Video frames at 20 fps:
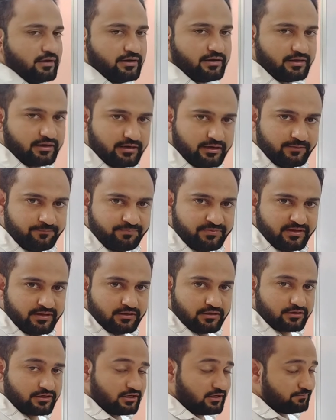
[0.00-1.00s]
Getting it?
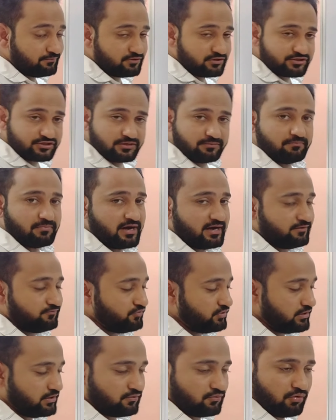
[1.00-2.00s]
Keep this in
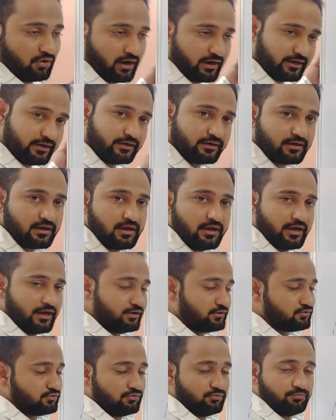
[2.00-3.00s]
mind. We require it
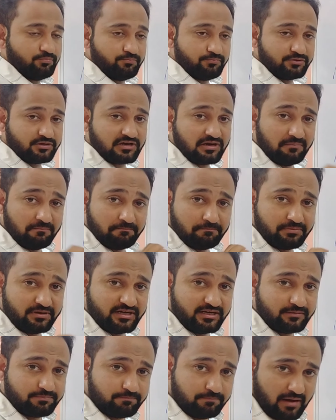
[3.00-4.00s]
into
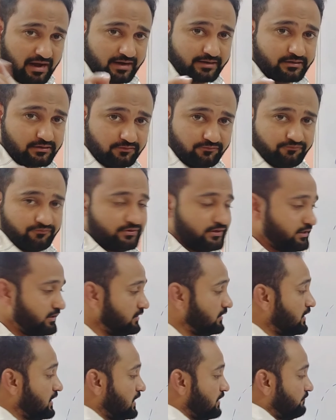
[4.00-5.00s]
complete pattern.
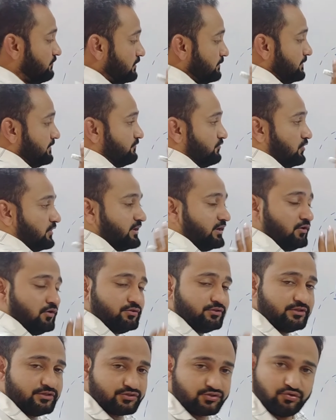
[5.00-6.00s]
We will be working
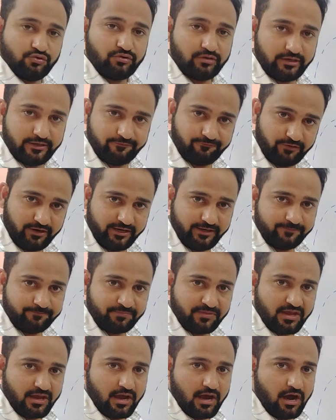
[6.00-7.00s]
on this only. Fine.
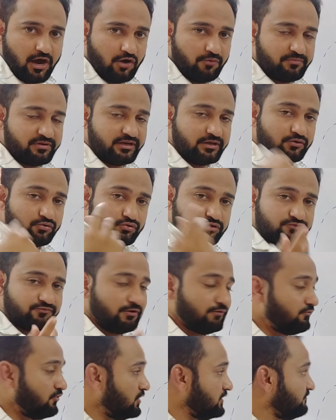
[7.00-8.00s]
How many rows
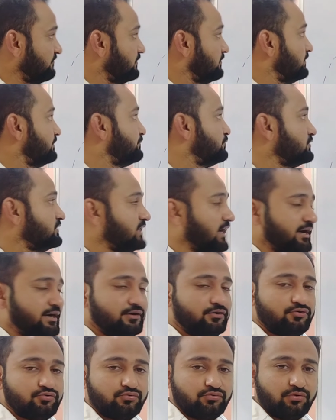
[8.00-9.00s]
we want, we will put
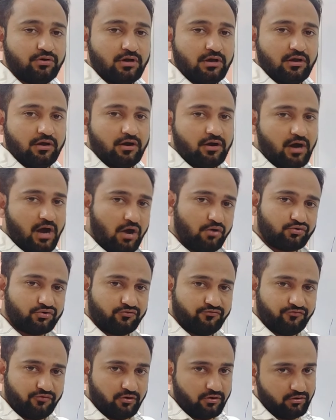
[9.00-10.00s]
that into
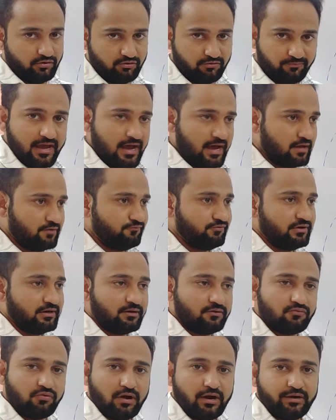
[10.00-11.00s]
outer for loop. And we
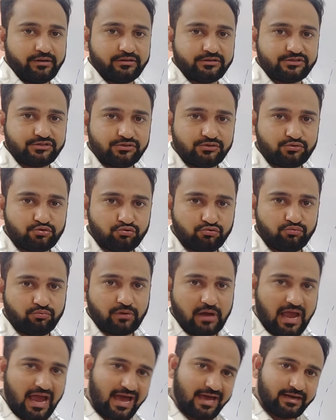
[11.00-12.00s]
require this
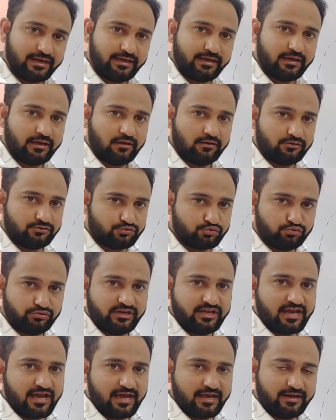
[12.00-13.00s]
into array,
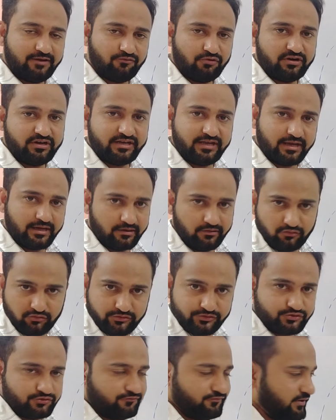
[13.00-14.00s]
2D array, 1D array
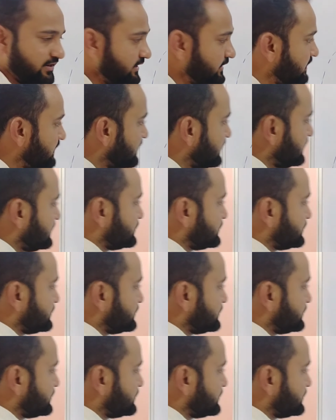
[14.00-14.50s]
also. Fine.